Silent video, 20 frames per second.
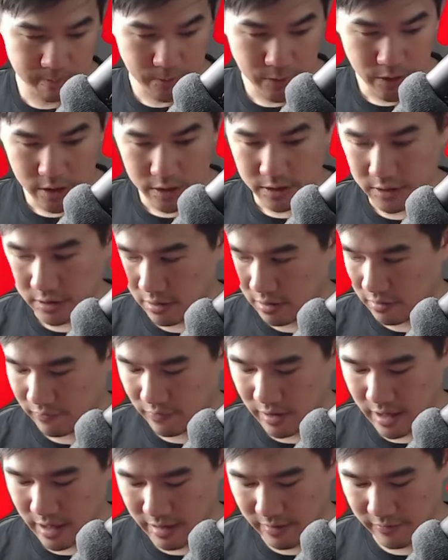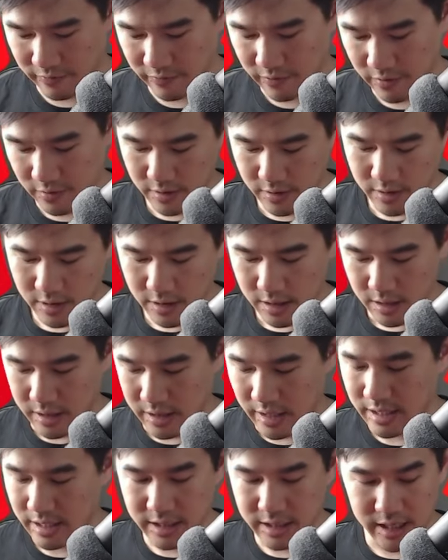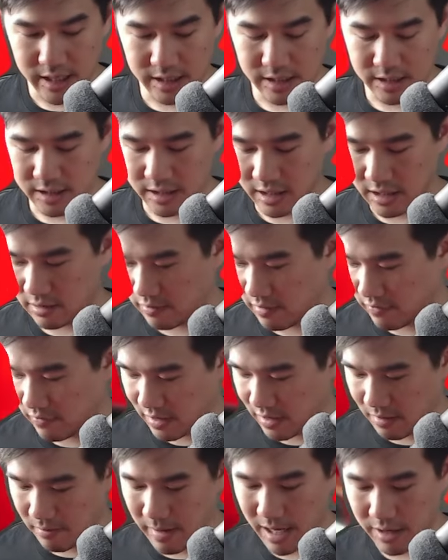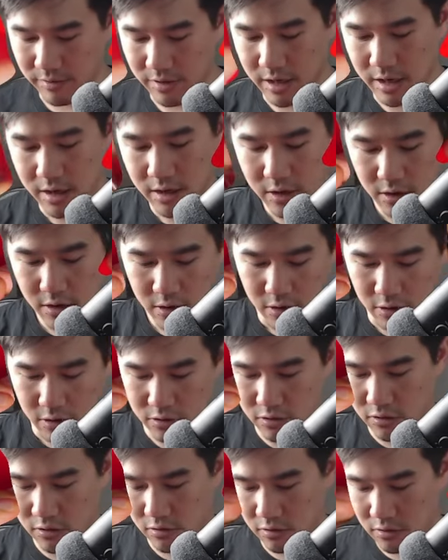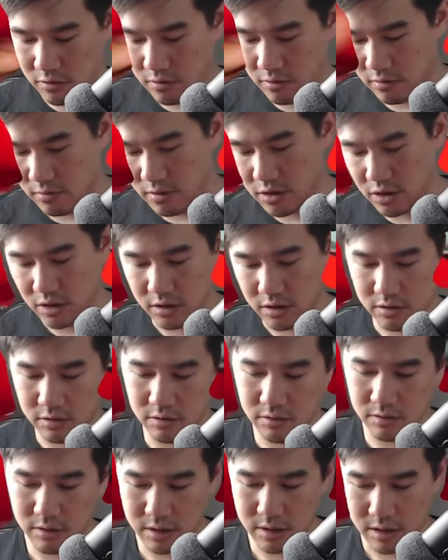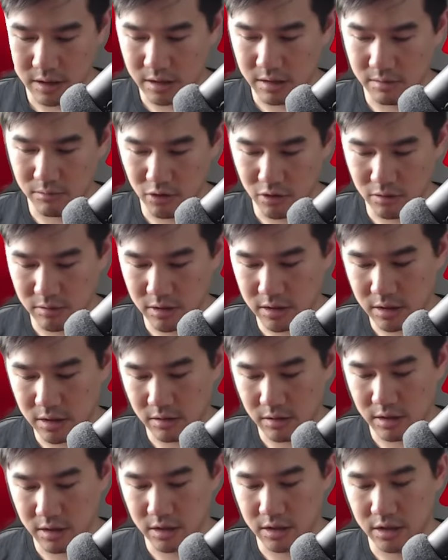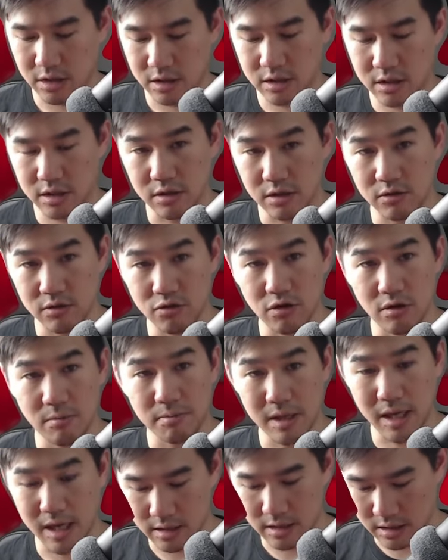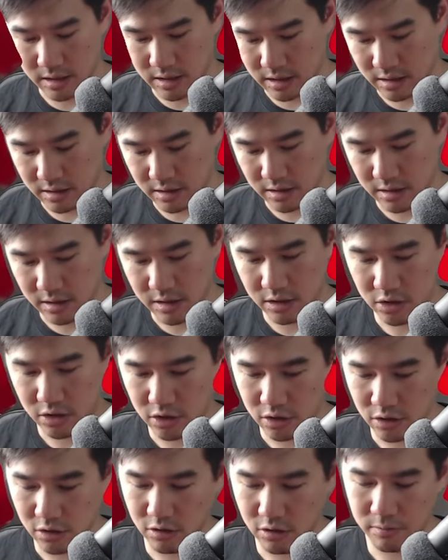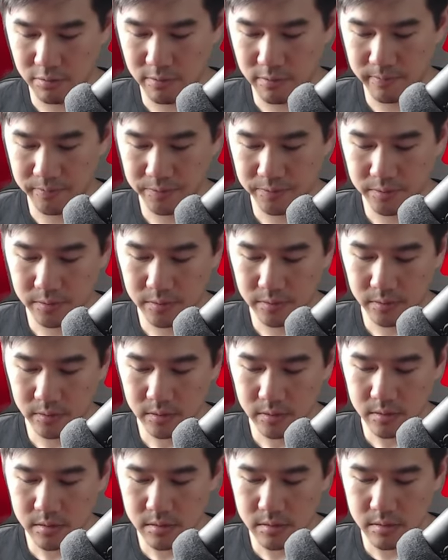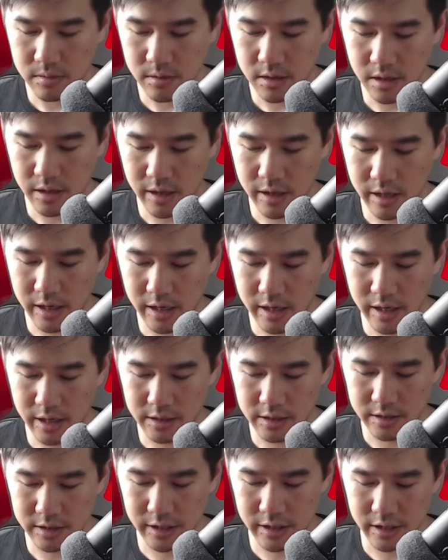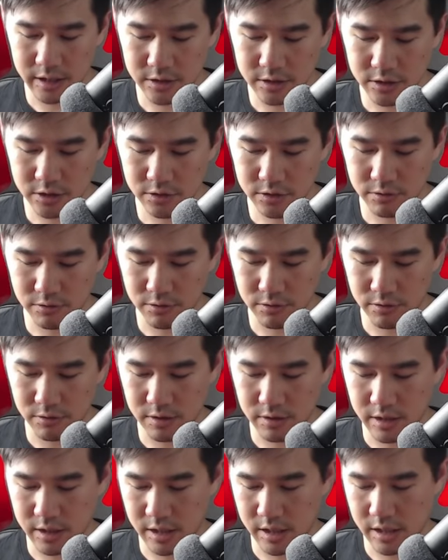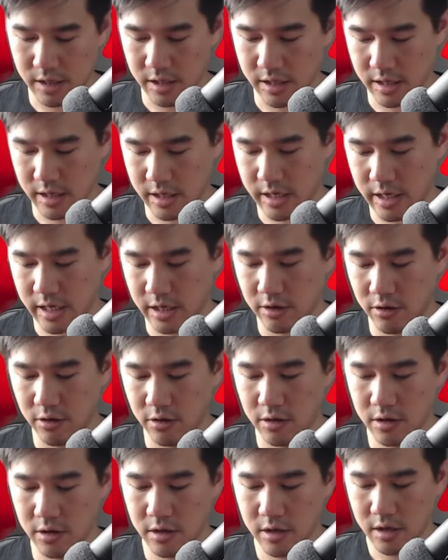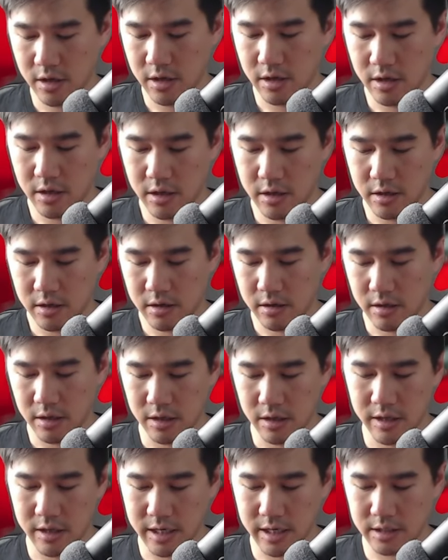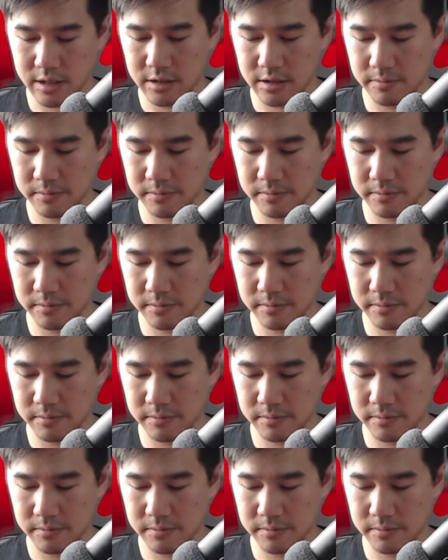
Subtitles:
So if you have an 18650 battery on you, which I do at the moment, so you can just drop that into the tube and screw the head on like that,